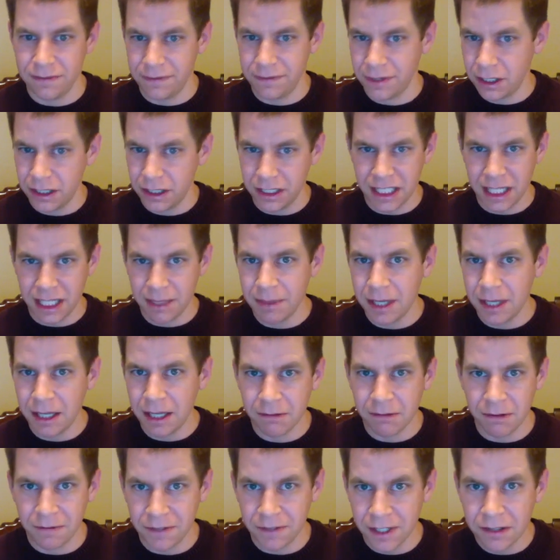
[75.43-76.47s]
If you go to DP
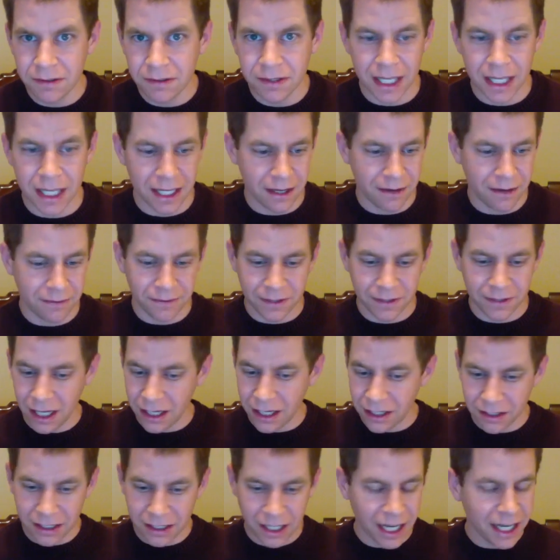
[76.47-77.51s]
Review, they have
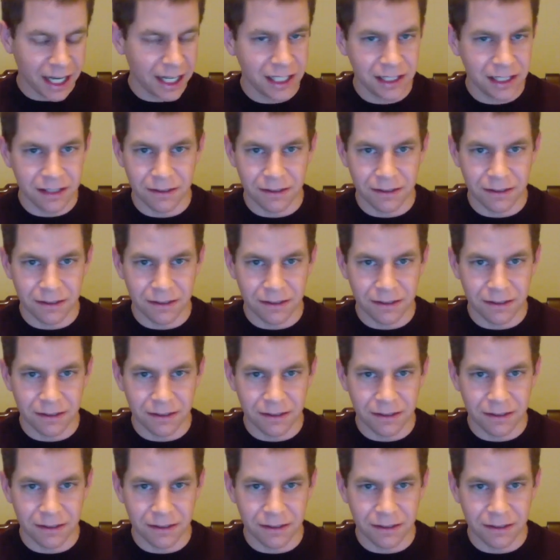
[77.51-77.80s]
all kinds